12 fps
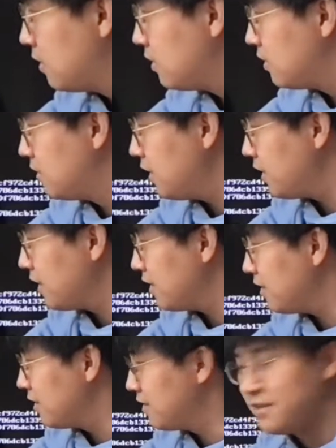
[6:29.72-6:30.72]
dang it,
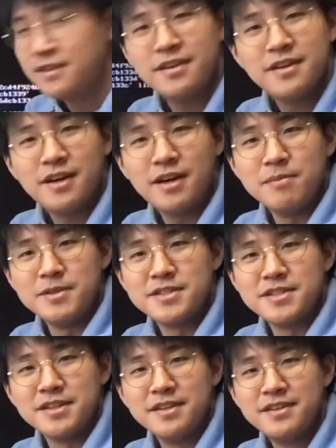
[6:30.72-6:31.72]
I missed
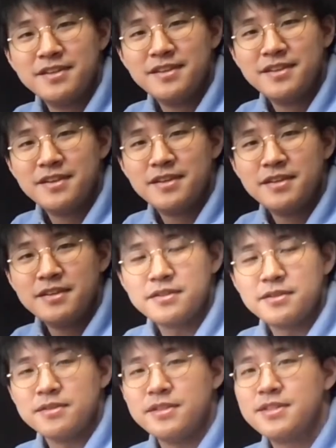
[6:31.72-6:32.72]
it.
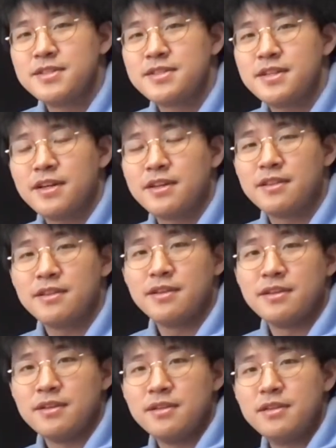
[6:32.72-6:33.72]
So this is like
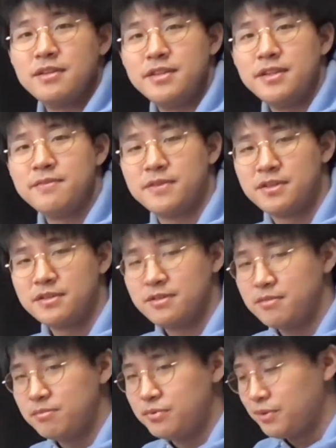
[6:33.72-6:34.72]
the
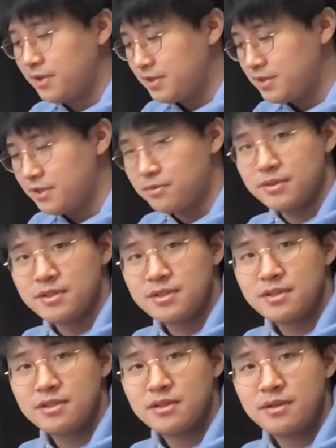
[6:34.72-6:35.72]
default booting
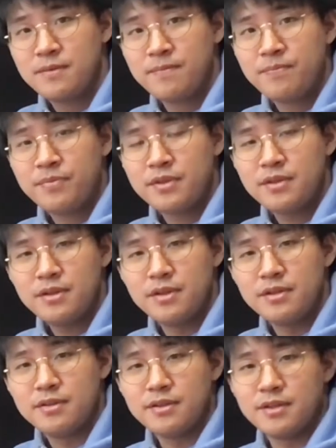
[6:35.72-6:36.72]
sequence
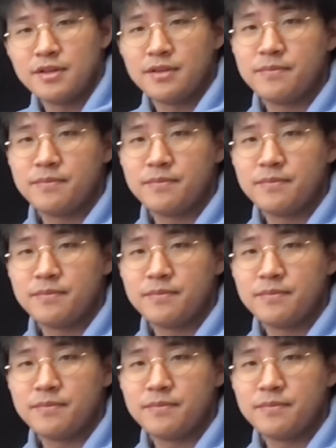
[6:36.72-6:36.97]
into the,